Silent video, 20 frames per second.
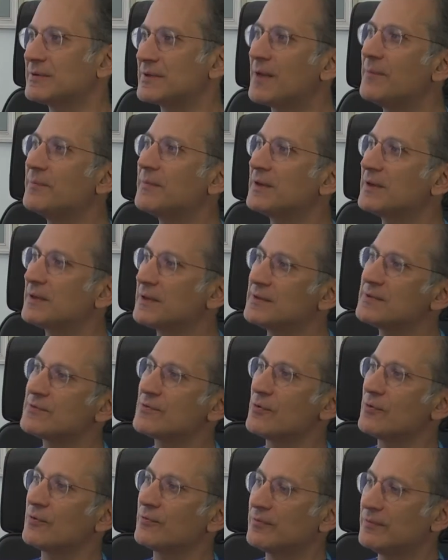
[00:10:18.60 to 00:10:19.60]
something is
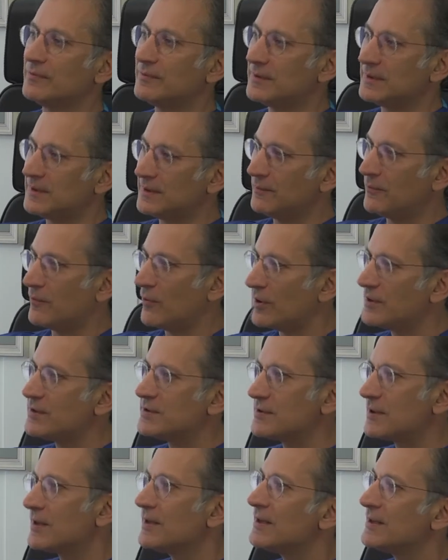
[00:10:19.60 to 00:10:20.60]
wrong with the
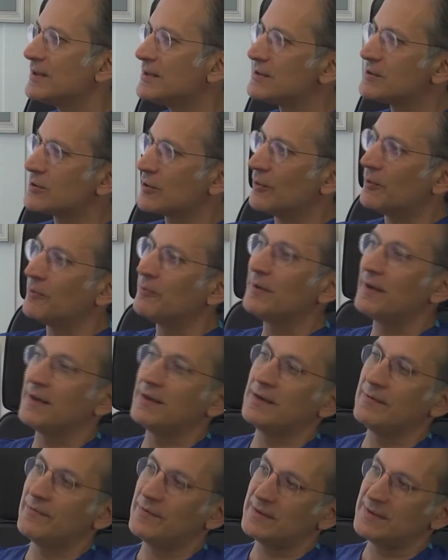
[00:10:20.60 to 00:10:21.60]
voice, so
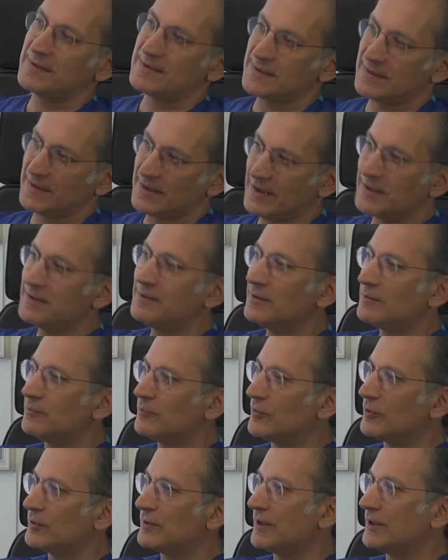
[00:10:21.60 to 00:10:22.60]
if it is again
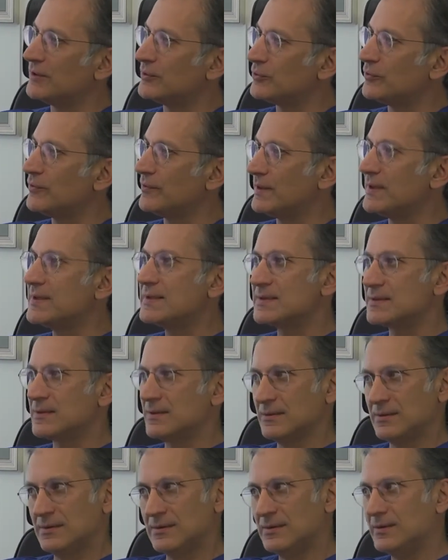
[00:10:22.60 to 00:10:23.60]
more than 2 weeks,
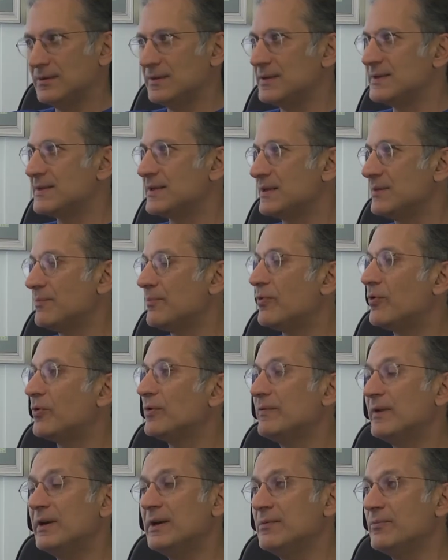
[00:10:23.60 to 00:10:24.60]
it's an
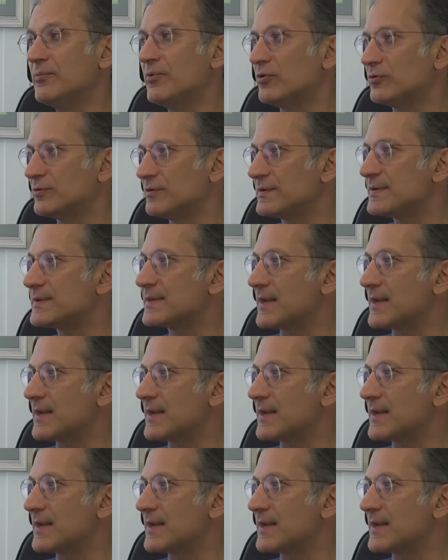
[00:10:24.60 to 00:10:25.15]
very important